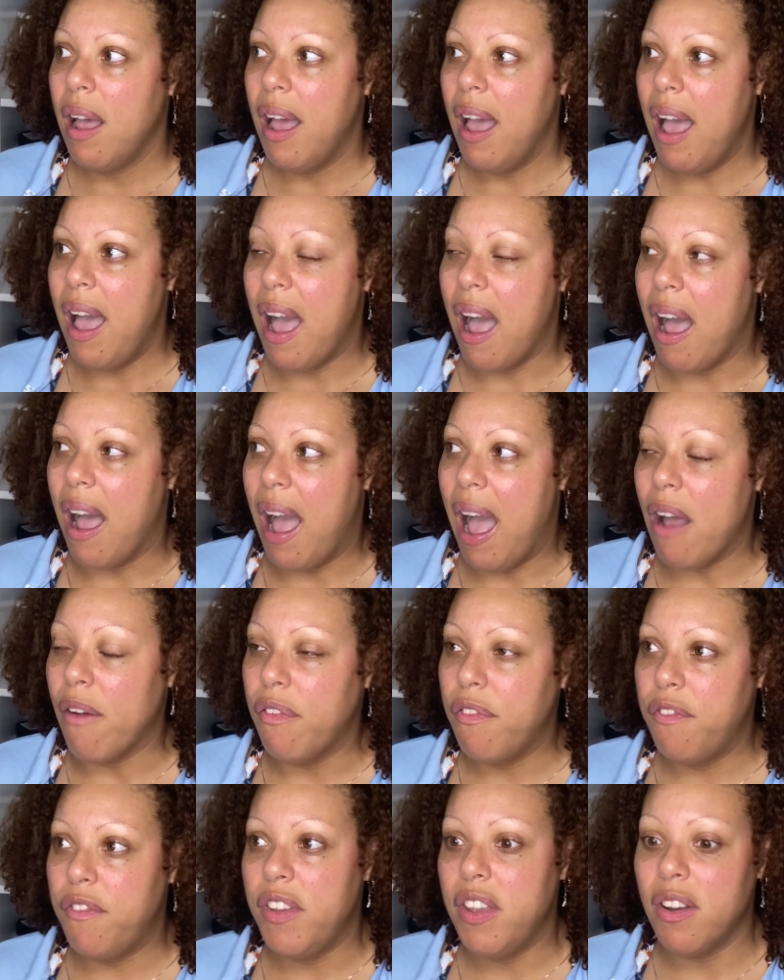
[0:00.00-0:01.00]
I
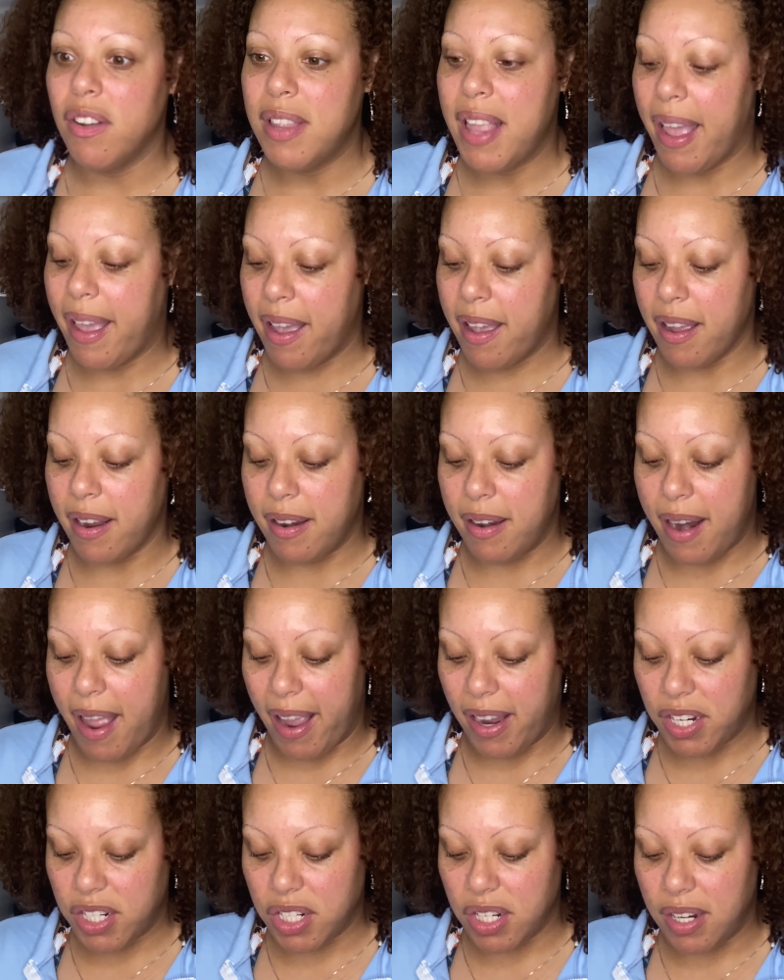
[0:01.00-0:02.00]
feel that
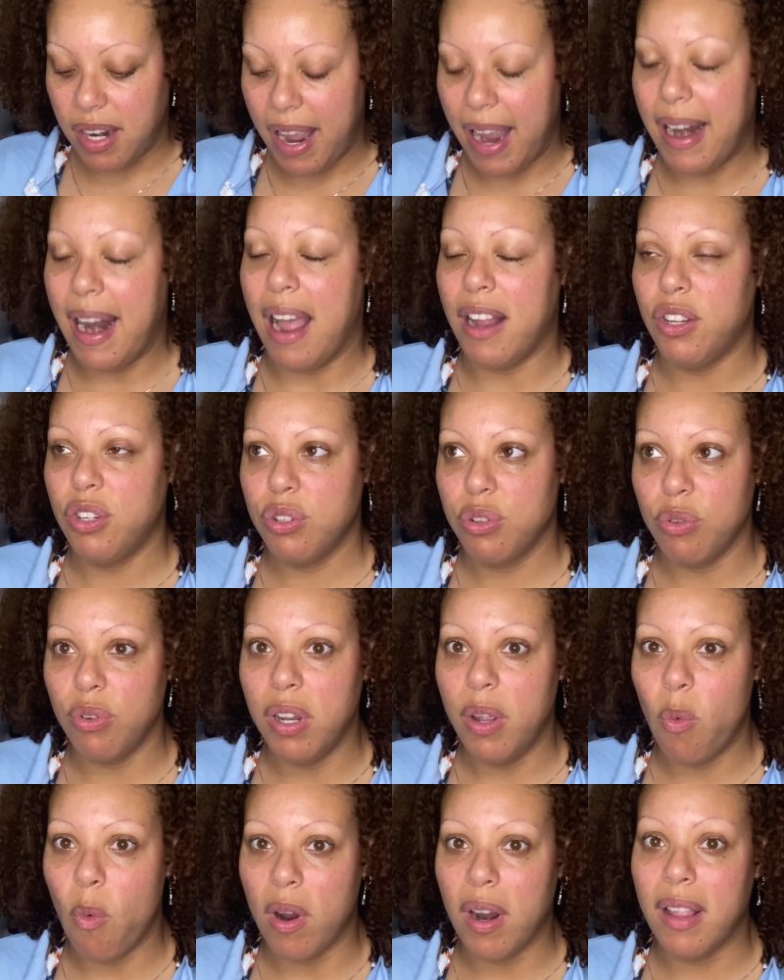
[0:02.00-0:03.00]
connection and I truly
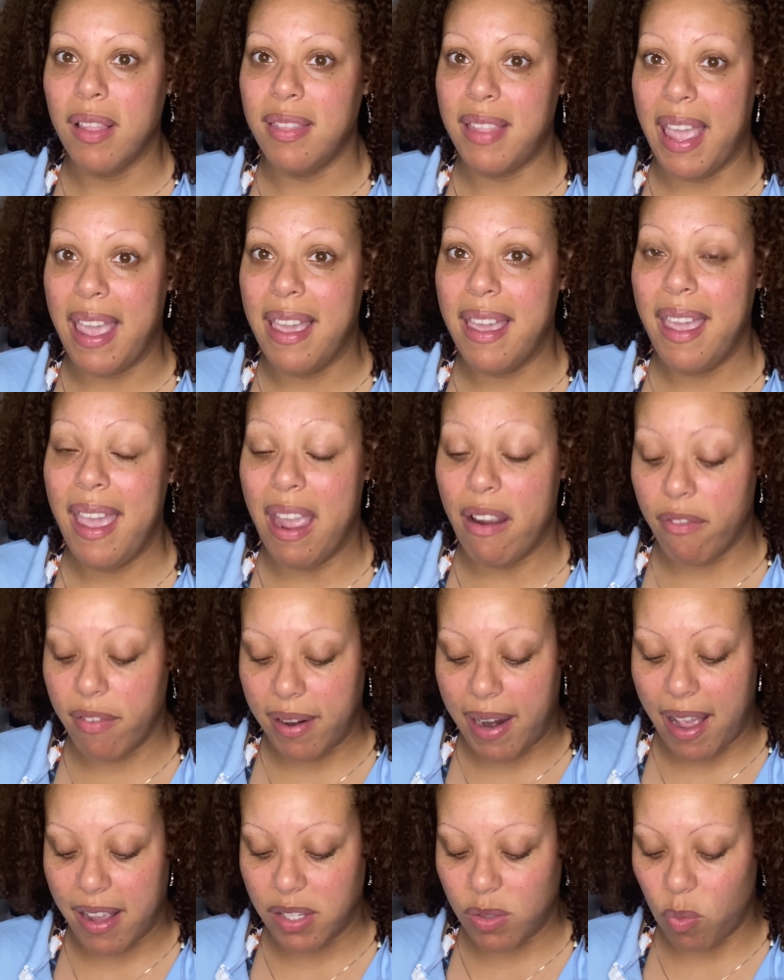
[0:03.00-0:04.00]
want to thank every
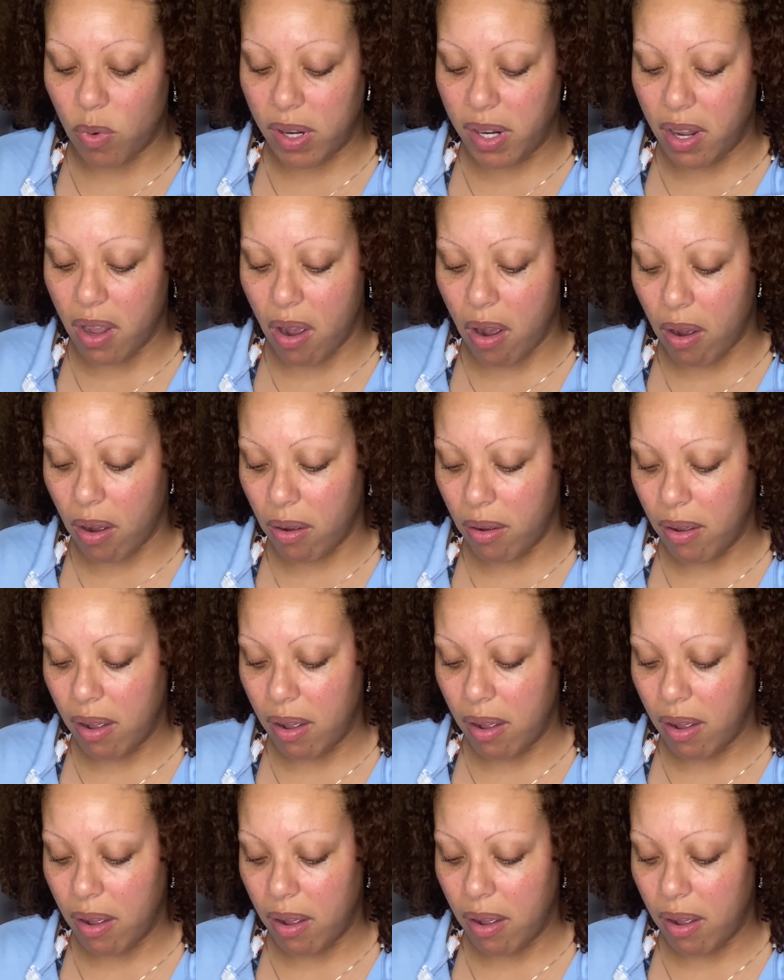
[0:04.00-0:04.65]
last one of y'all